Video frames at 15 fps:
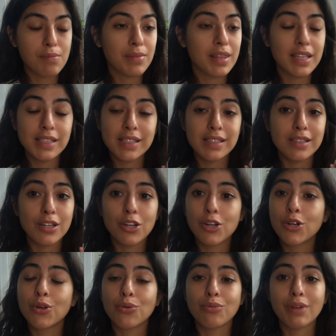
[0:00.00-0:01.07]
This is a
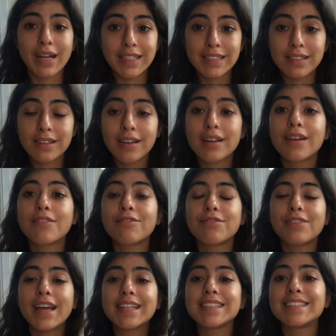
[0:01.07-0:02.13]
great,
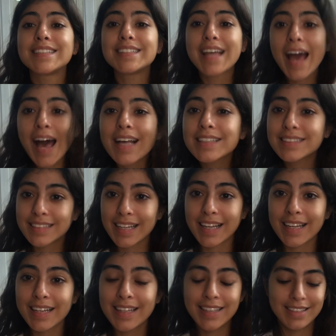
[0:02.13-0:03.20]

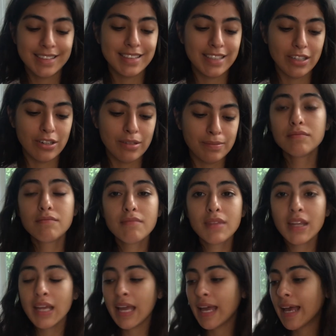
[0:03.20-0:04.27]
fantastic serum.
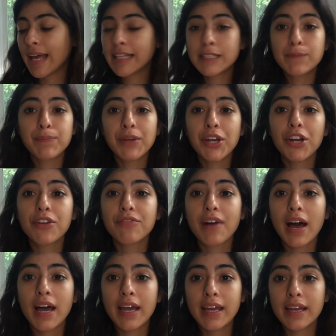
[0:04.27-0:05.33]
It's
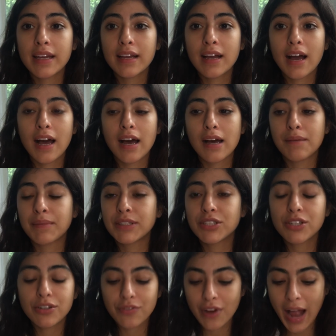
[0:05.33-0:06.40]
purifying, it's
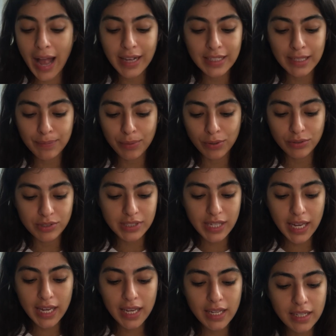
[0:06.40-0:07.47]
good for acne prone
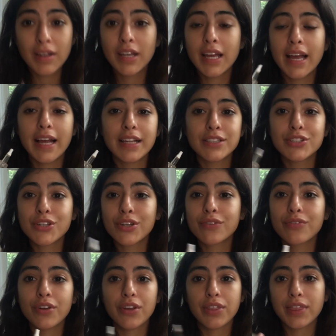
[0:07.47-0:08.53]
skin, it's good
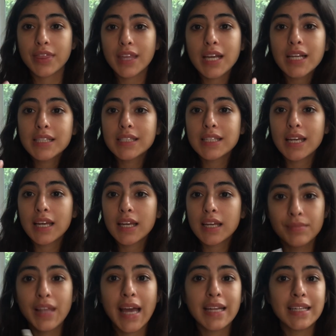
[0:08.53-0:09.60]
for thick skin
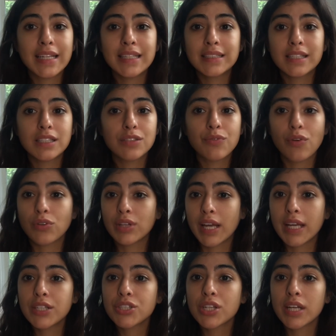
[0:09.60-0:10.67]
that needs
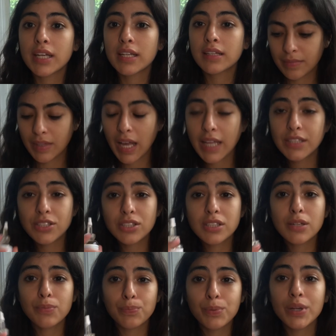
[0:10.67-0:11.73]
exfoliation. It's
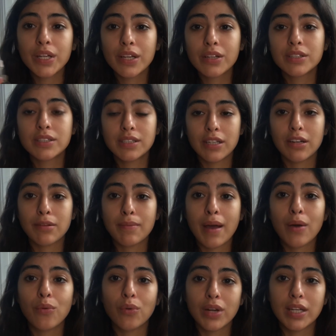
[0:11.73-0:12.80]
just a pretty good serum
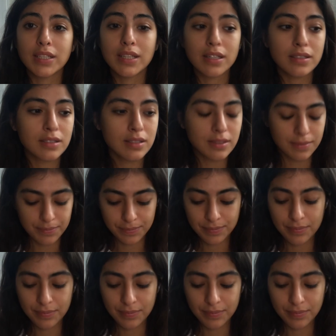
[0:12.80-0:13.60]
at what it does.